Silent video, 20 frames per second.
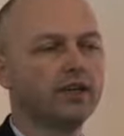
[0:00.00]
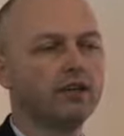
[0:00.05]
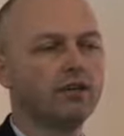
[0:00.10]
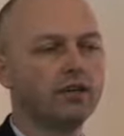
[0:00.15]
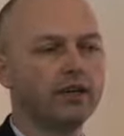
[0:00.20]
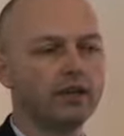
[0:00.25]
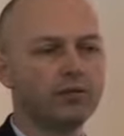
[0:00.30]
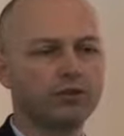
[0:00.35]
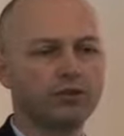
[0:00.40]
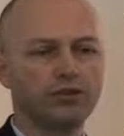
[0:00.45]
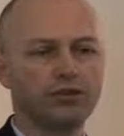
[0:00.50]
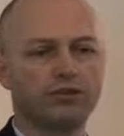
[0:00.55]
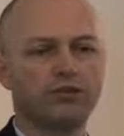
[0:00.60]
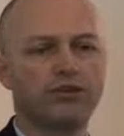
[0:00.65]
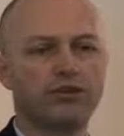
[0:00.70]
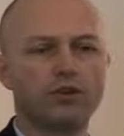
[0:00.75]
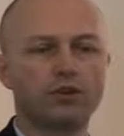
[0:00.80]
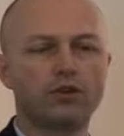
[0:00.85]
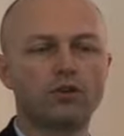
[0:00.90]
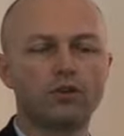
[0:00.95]
you're able to
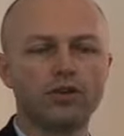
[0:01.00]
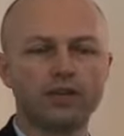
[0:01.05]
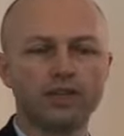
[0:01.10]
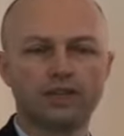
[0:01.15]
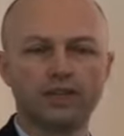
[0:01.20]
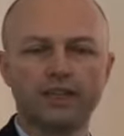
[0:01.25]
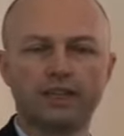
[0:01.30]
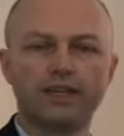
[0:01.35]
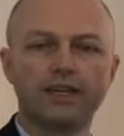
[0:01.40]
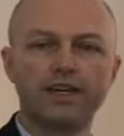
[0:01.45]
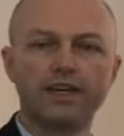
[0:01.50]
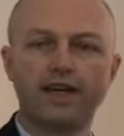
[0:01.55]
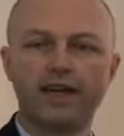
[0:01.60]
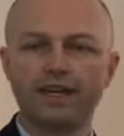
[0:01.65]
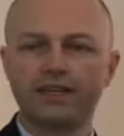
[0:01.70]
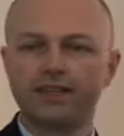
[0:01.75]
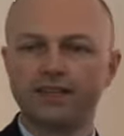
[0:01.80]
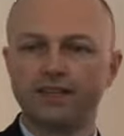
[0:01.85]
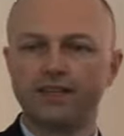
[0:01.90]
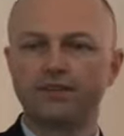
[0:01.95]
very quickly
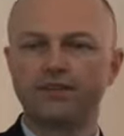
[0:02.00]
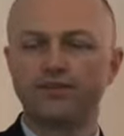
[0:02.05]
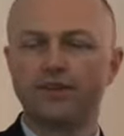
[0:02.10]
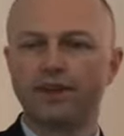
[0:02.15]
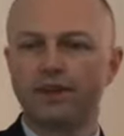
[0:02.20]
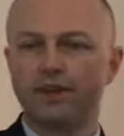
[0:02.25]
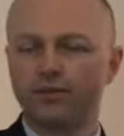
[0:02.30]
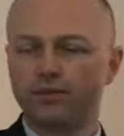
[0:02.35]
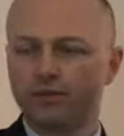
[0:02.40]
identify